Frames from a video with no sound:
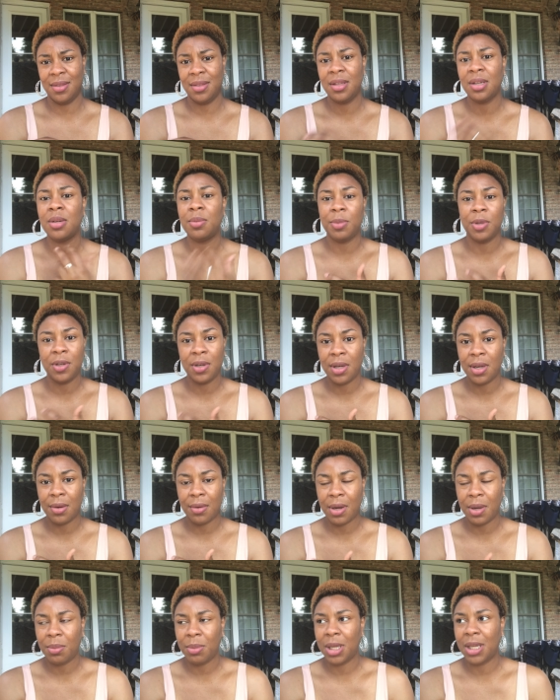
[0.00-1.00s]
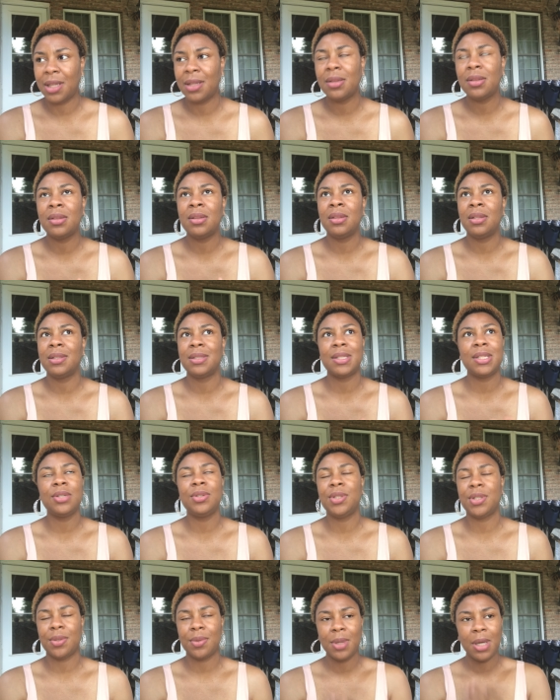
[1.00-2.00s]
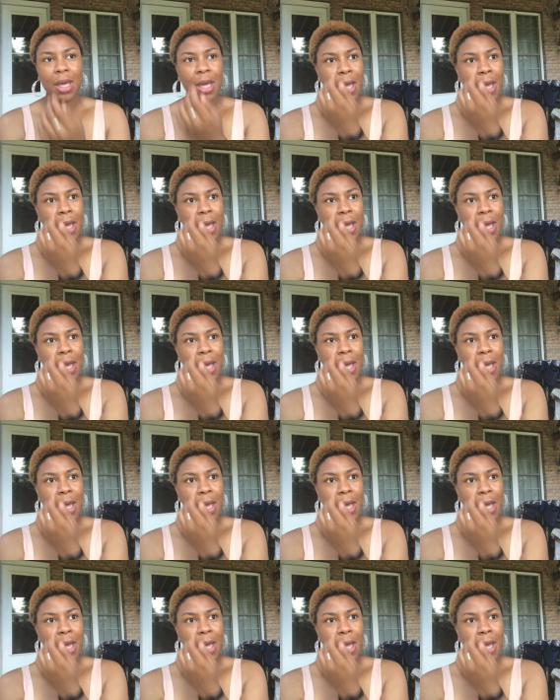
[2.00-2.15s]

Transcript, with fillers: the community around me, still do.